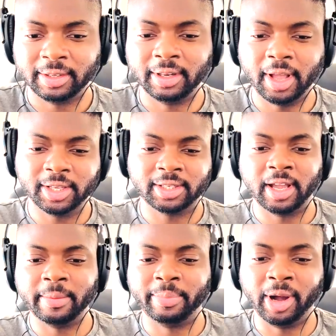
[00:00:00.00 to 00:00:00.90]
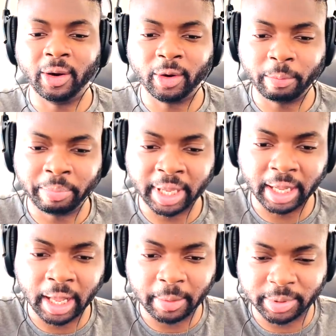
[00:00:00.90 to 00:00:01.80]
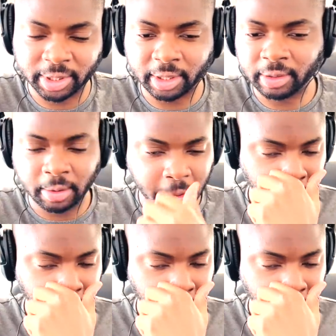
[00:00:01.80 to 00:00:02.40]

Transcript: Last time, Pyle got beat up, so...